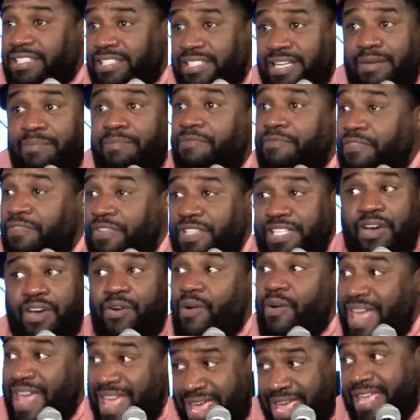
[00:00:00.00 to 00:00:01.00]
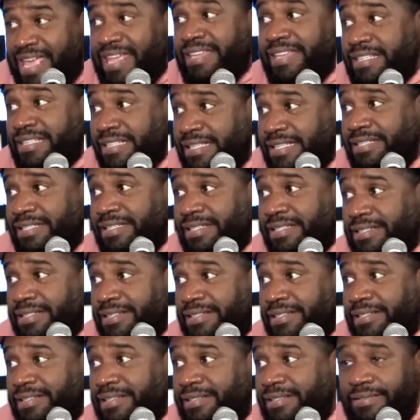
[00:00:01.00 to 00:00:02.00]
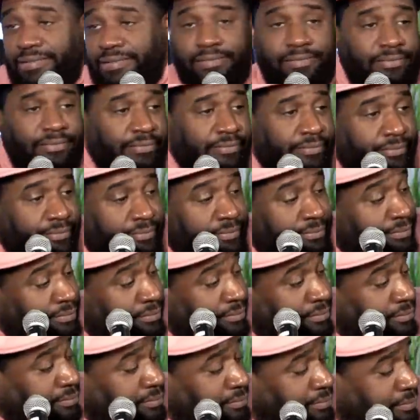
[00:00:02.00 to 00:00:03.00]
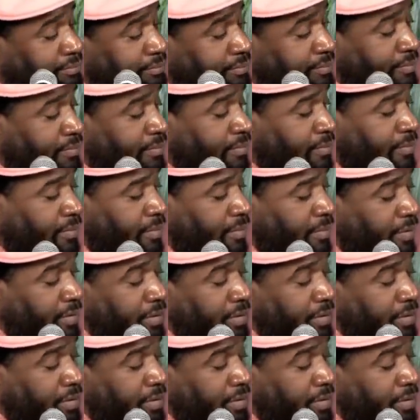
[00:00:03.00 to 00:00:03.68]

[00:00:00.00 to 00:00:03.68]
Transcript: they got something for your ass. Mm-hmm.